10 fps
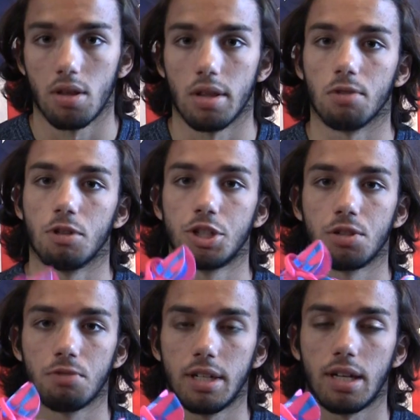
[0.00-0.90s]
The
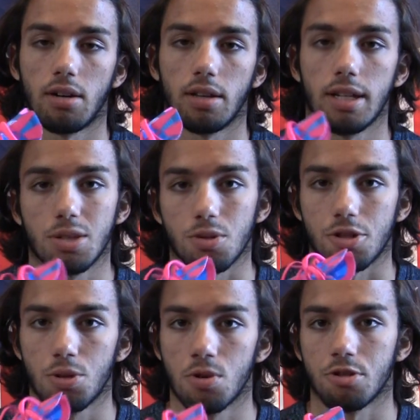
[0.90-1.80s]
original retail on these was
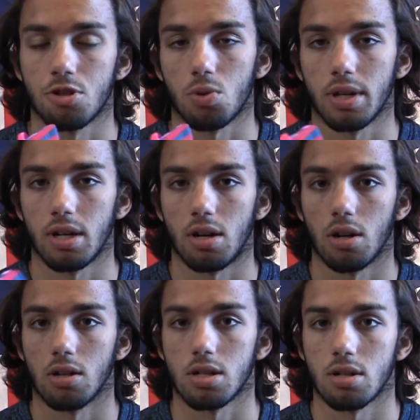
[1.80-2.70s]

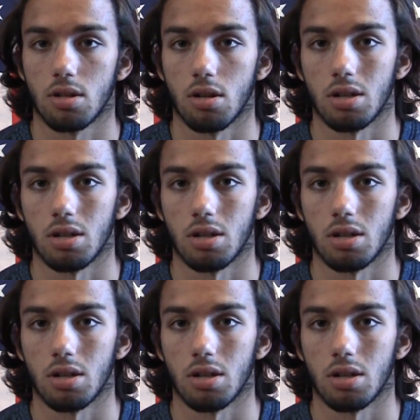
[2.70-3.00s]
$220.